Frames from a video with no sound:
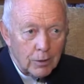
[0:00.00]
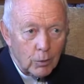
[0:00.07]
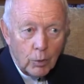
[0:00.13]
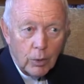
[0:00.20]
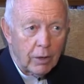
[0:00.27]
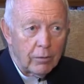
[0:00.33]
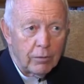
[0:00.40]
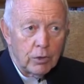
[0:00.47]

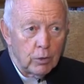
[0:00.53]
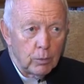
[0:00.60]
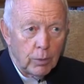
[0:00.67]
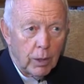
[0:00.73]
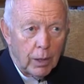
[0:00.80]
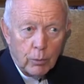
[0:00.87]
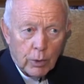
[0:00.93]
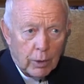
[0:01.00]
whatever you
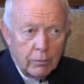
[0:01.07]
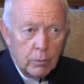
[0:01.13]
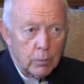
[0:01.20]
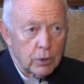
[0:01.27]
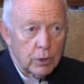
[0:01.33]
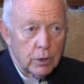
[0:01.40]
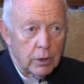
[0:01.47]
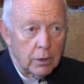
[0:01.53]
buy, whatever
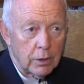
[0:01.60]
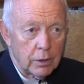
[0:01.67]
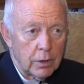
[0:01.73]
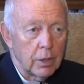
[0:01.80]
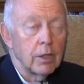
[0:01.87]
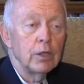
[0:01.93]
machine,